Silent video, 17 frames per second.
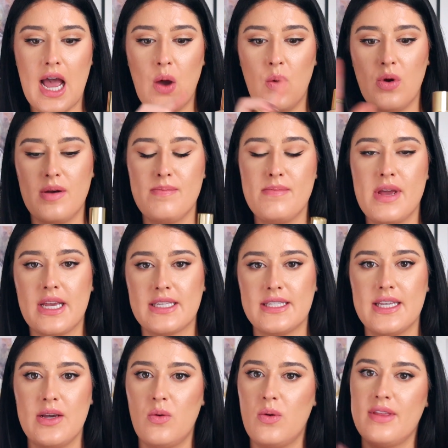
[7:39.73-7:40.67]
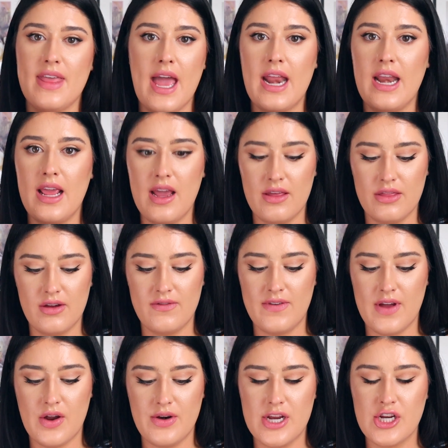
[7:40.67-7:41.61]
I would mix it with any other
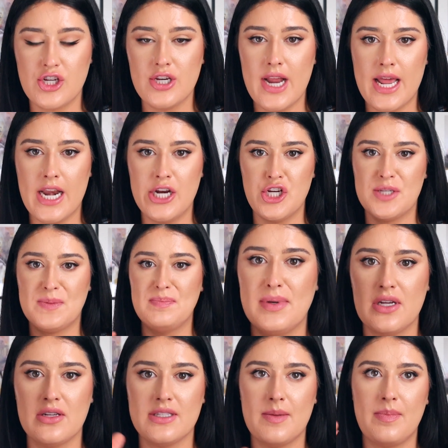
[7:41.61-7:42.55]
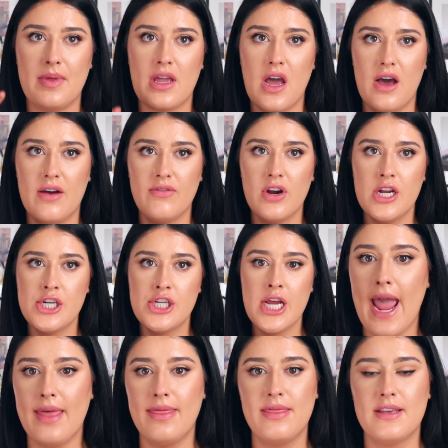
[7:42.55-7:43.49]
foundation and it just builds up the coverage
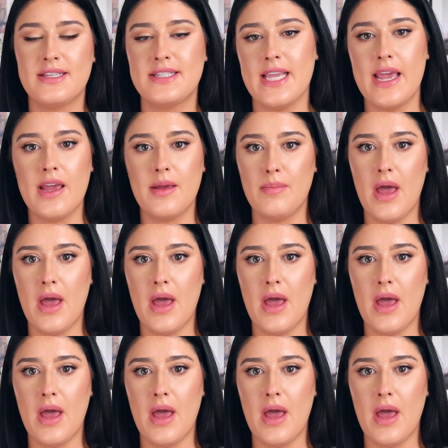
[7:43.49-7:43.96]
and the staying